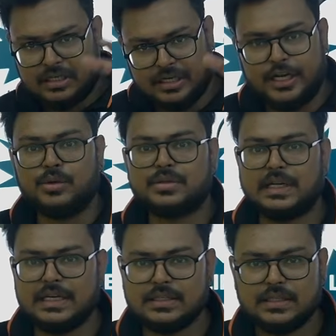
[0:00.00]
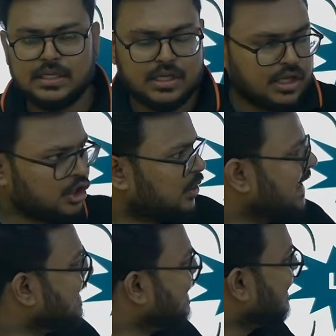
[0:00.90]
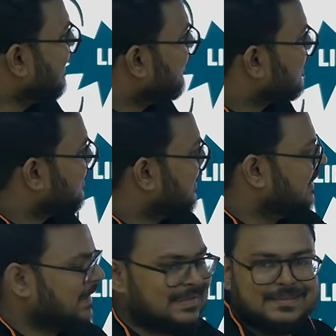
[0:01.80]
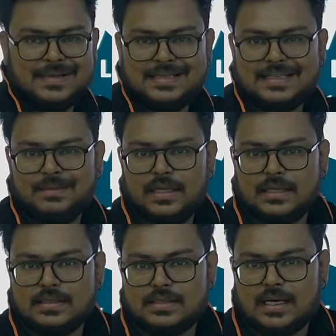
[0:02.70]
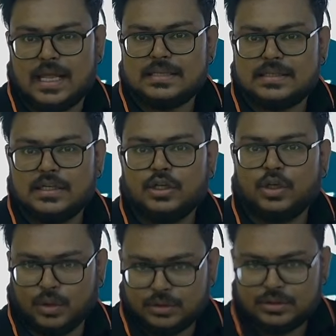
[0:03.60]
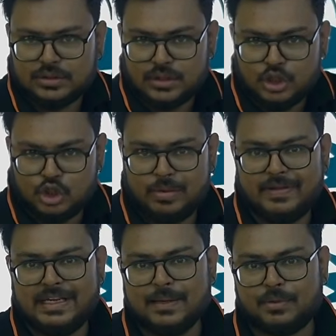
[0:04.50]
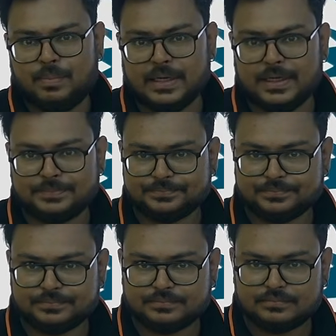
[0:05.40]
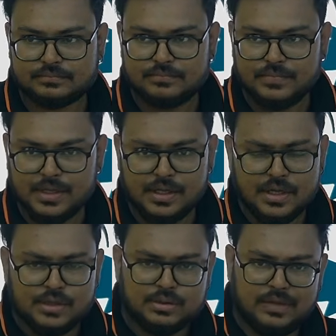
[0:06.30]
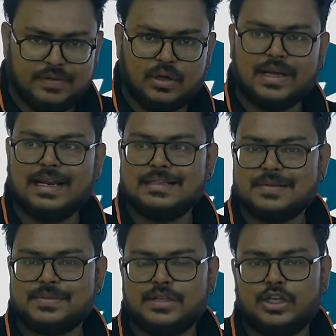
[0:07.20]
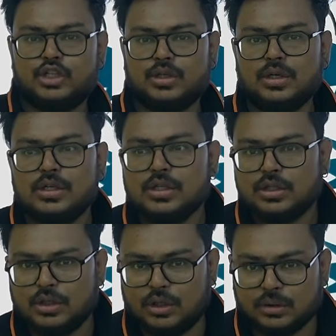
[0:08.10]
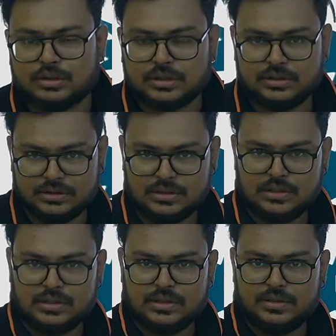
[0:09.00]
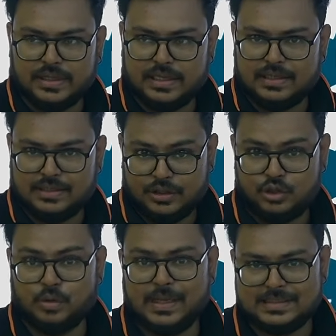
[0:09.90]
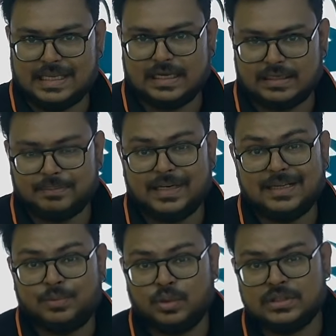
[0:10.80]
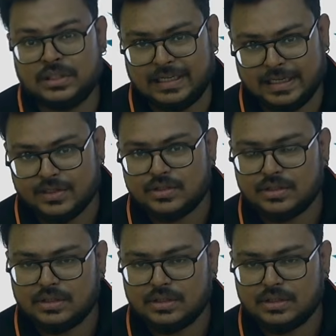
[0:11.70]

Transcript: reduce, right? So any irreversible increase in mass can be considered as growth, to be very appropriate. So living organisms, they show growth, okay, to be exact, but up to a certain age.